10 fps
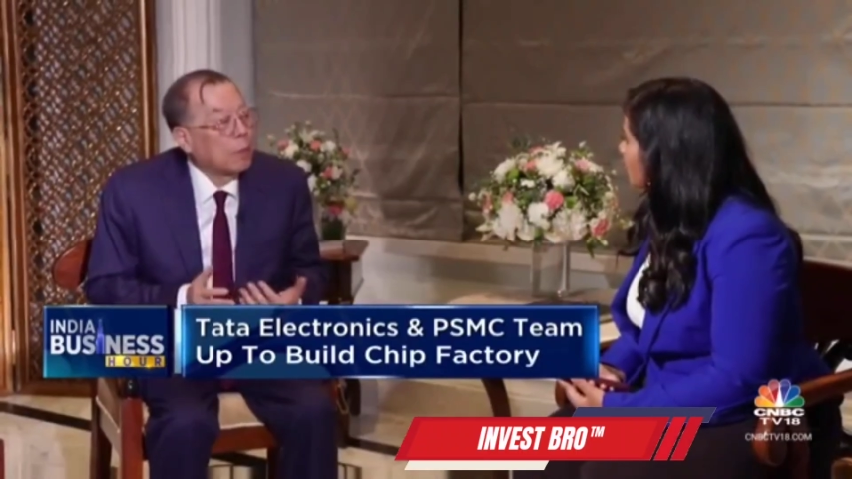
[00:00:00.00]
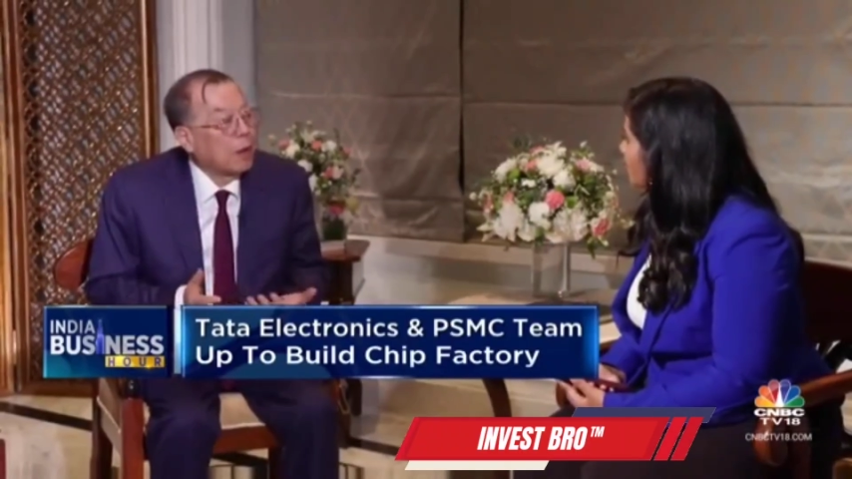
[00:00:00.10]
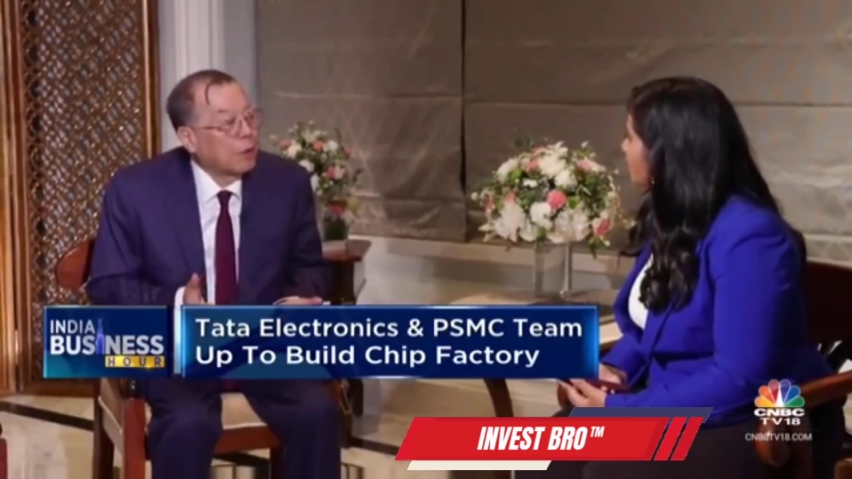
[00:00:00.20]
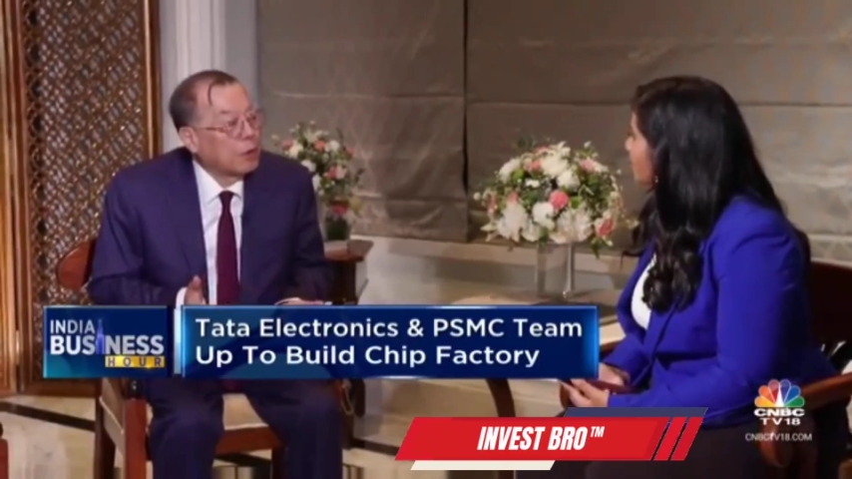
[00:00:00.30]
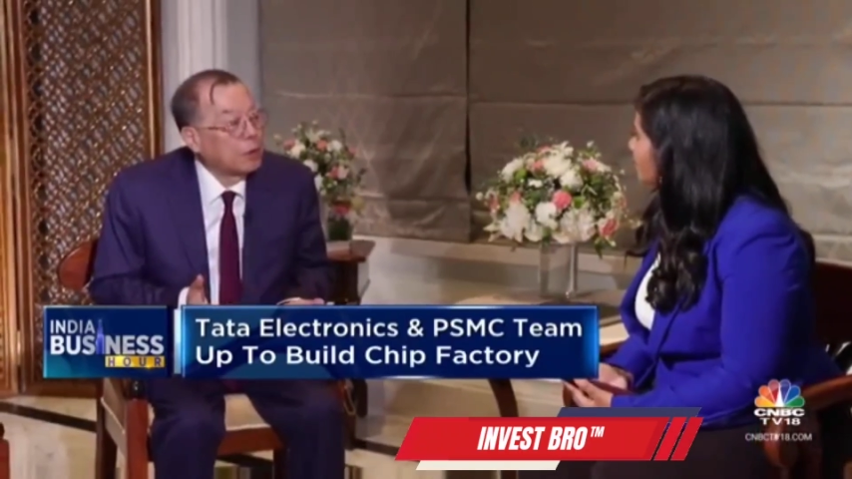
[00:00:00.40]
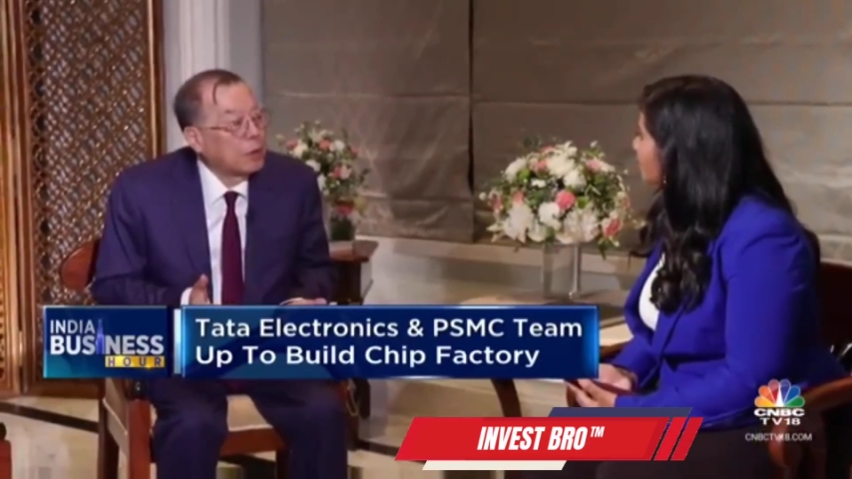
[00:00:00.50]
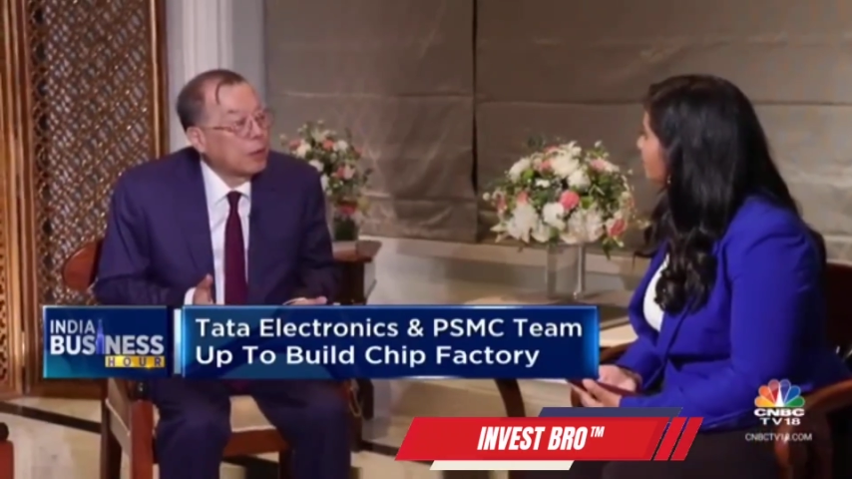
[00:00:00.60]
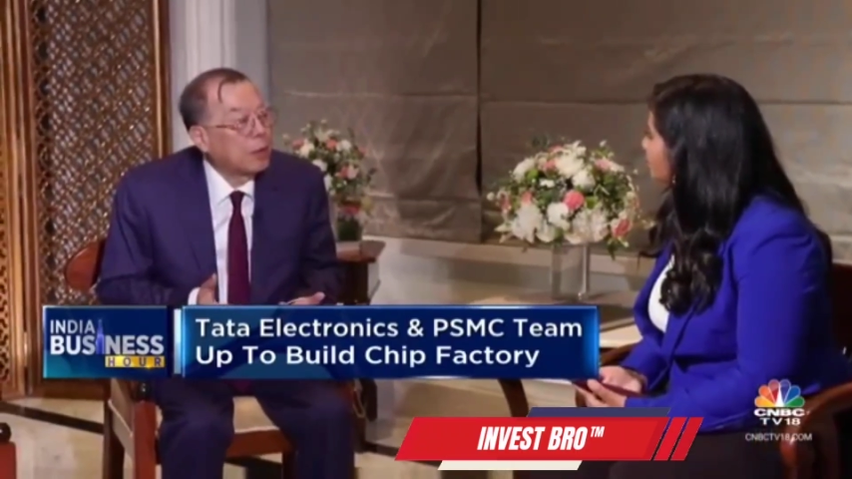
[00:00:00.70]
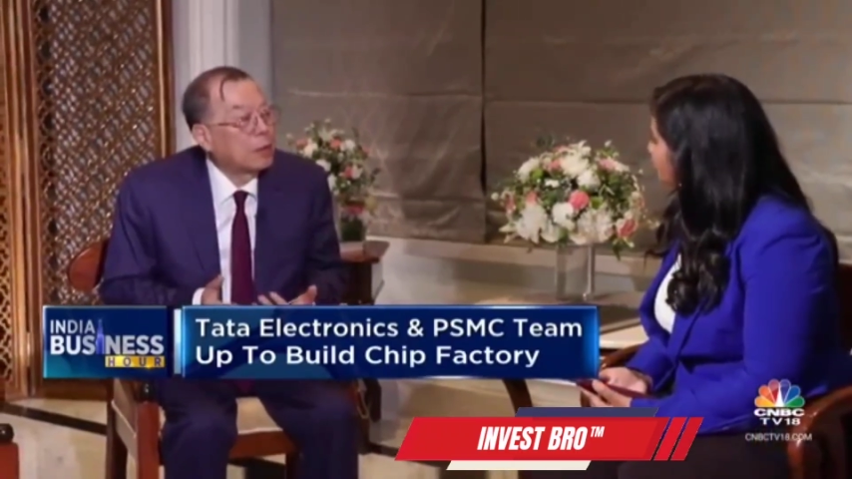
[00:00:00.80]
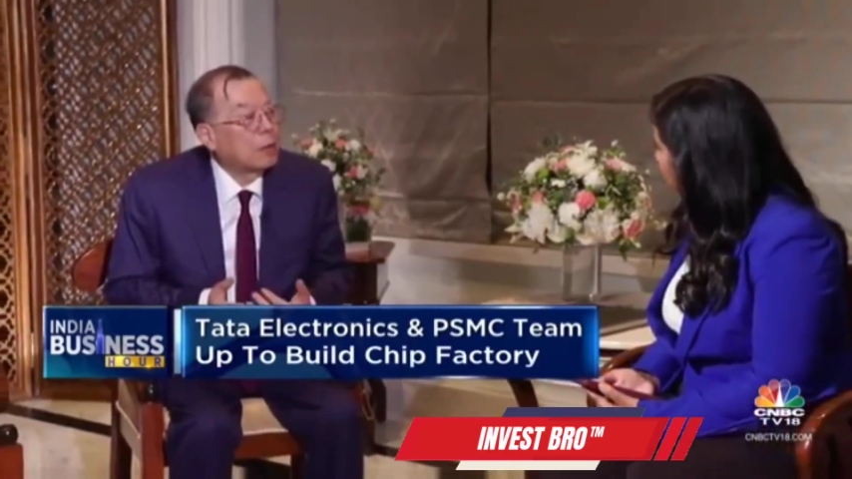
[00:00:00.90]
about this,
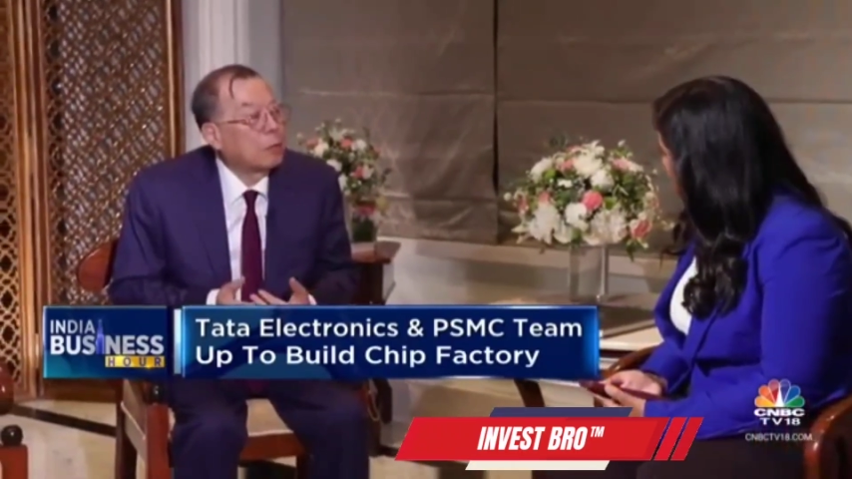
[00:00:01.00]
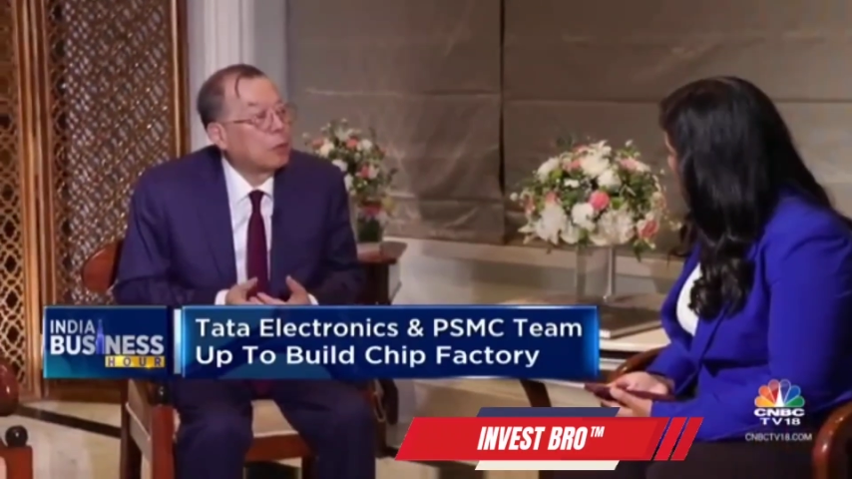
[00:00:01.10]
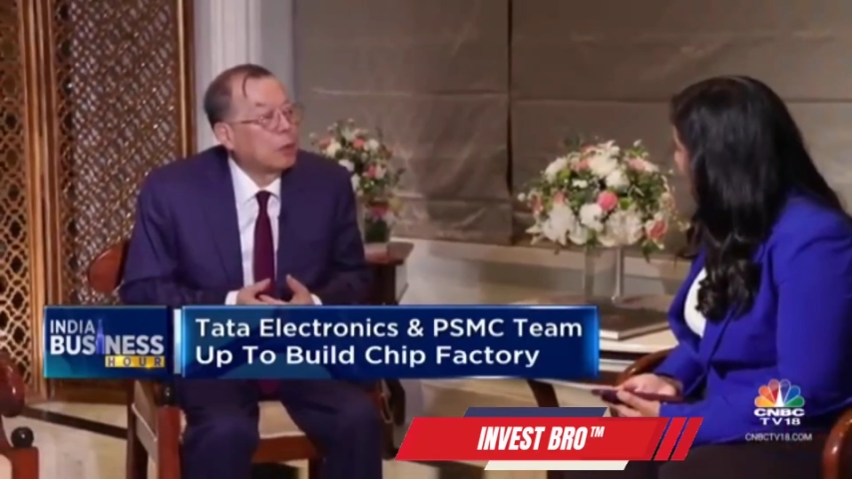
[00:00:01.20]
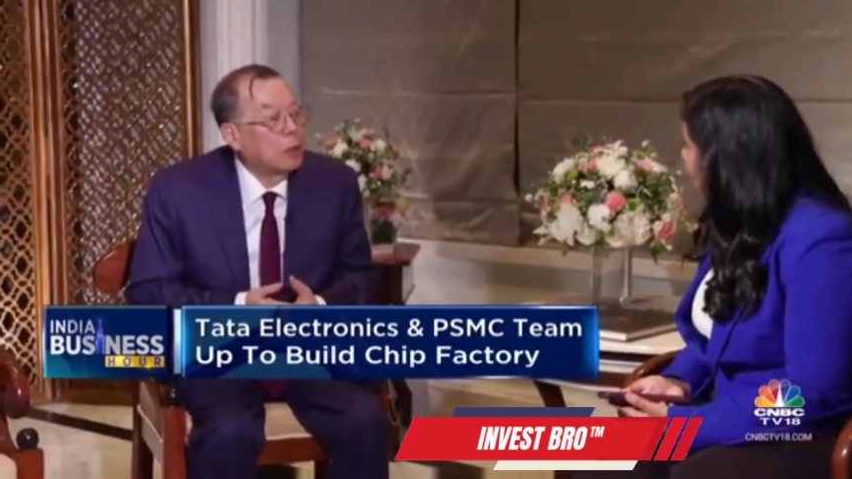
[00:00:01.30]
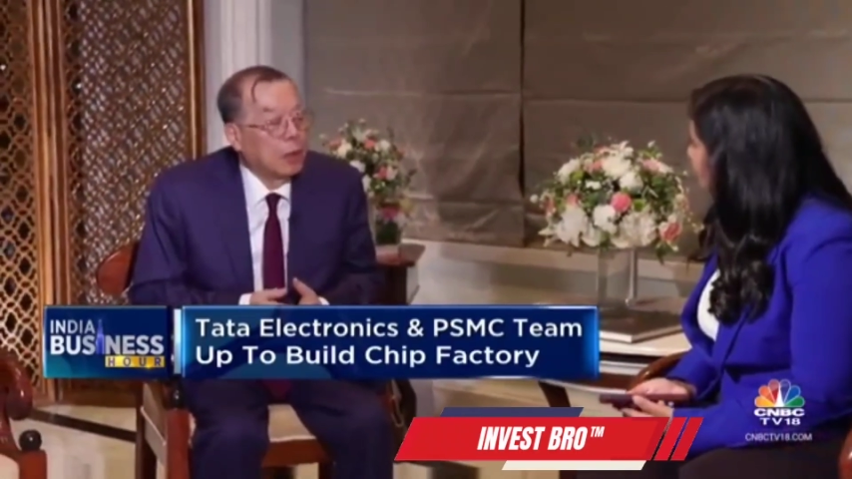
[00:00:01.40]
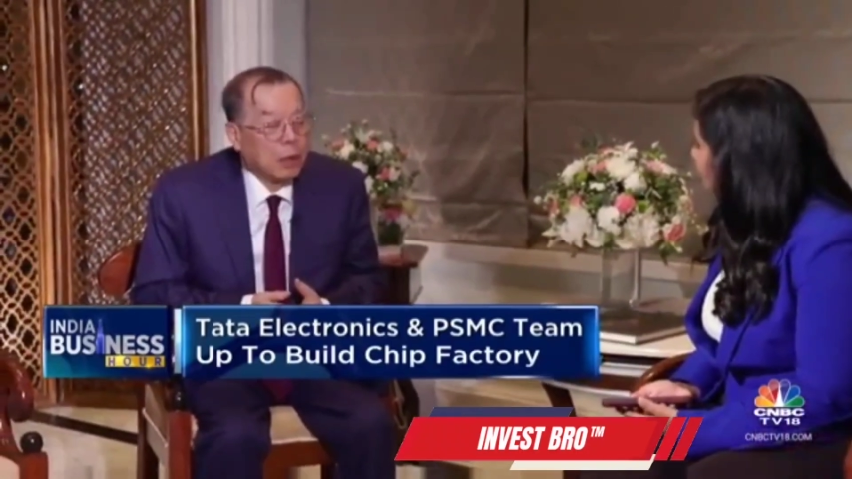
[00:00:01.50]
and we